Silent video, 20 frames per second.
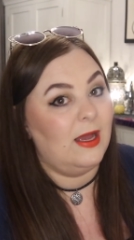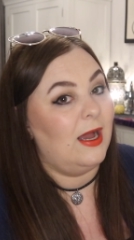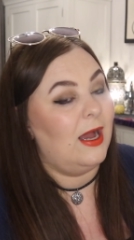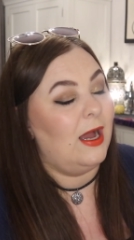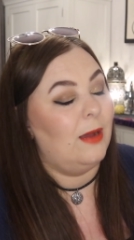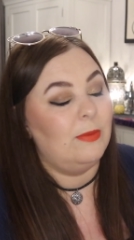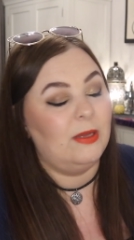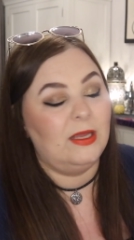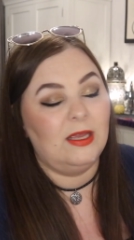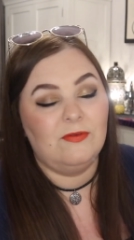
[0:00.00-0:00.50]

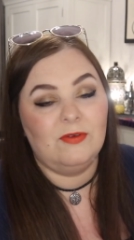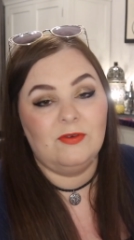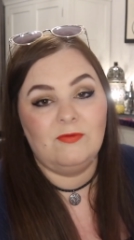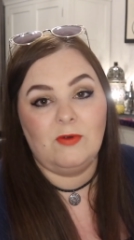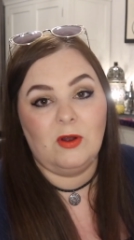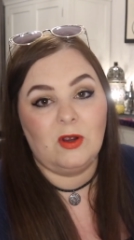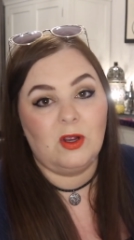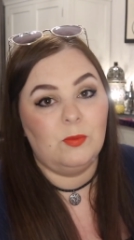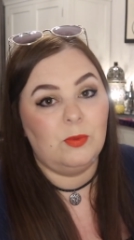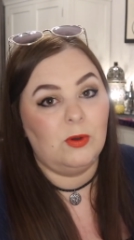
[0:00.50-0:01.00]
I'm giving
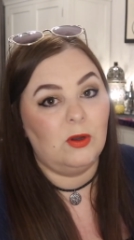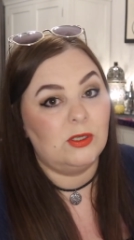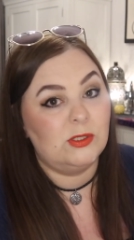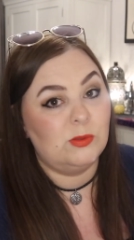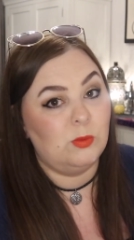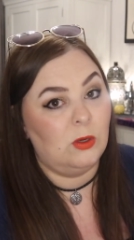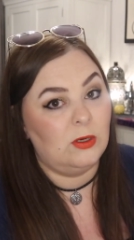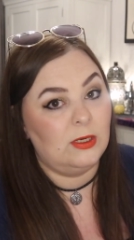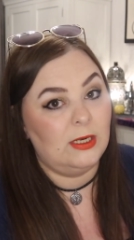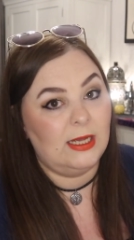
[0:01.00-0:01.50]

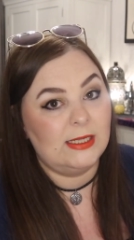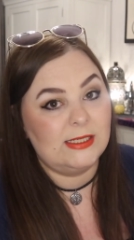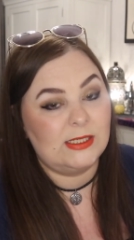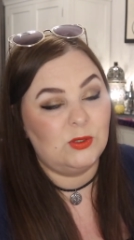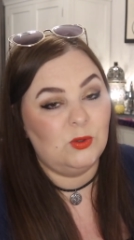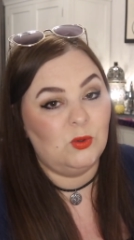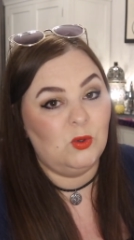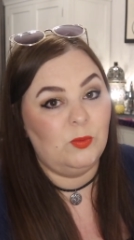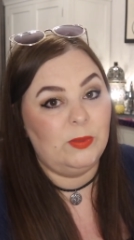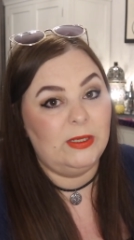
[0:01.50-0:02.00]
Roccabox one last
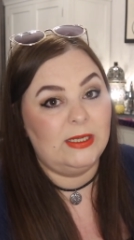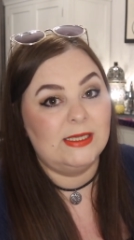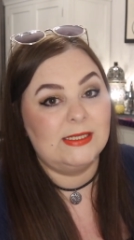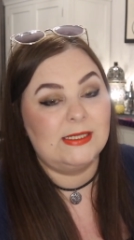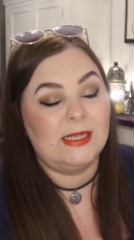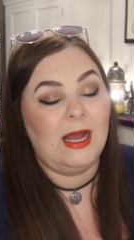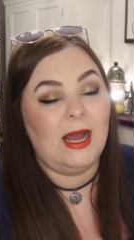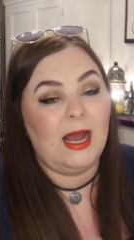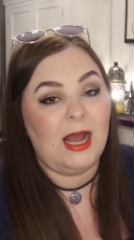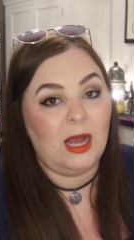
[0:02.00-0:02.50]
go
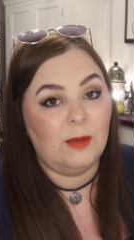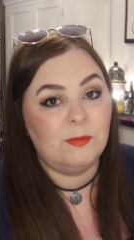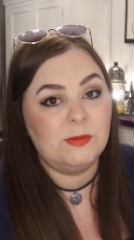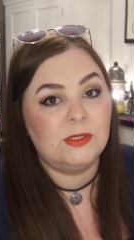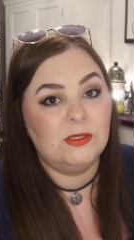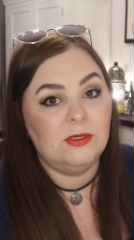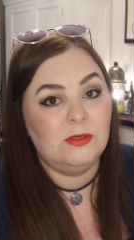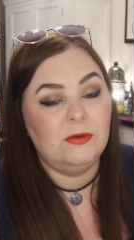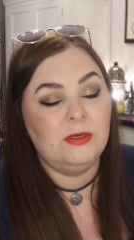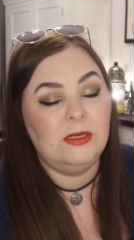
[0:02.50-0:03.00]
because I
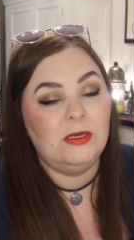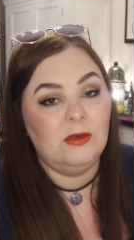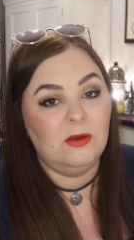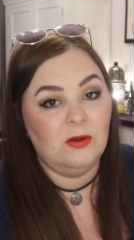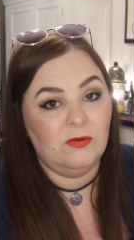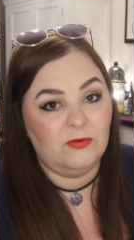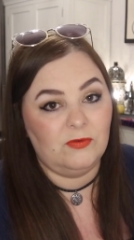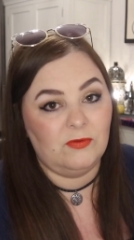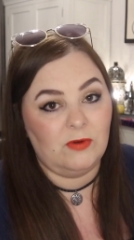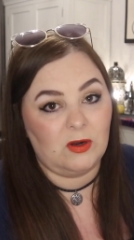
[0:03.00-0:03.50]
absolutely
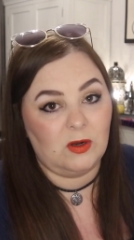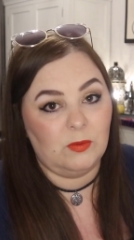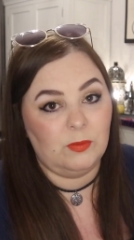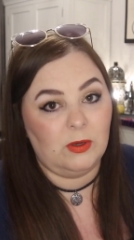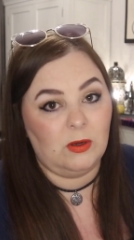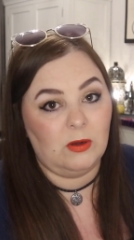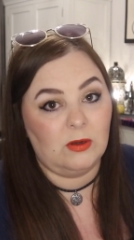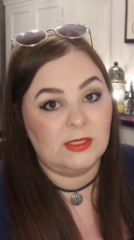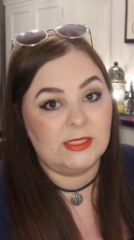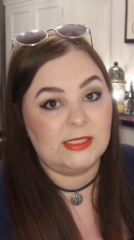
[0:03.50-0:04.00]
loved
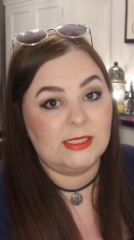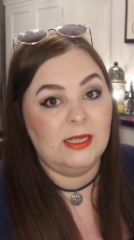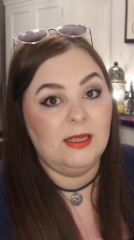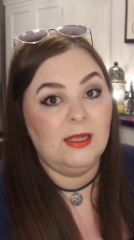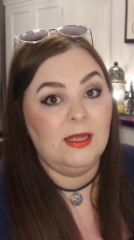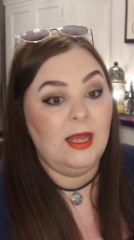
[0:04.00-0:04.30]
Roccabox.